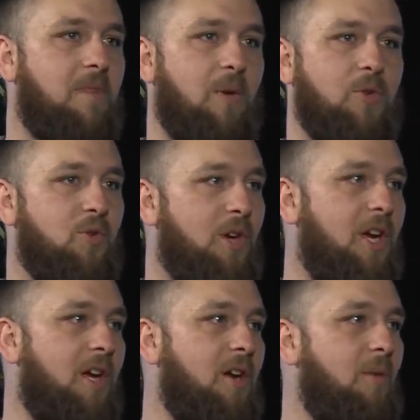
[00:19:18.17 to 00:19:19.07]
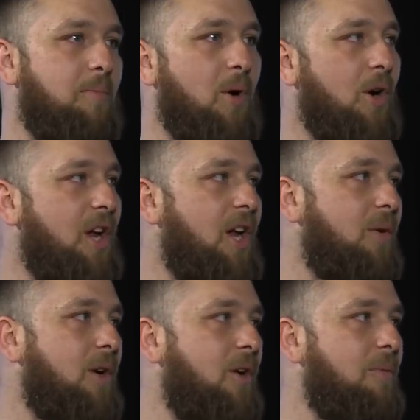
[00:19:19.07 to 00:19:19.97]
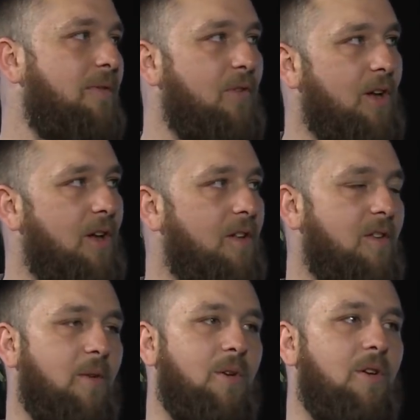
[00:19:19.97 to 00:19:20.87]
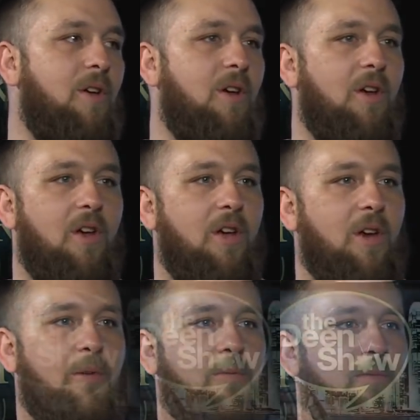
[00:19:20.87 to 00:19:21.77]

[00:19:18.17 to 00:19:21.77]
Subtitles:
I would drink, I would party, I would go out with my friends, I would, you know,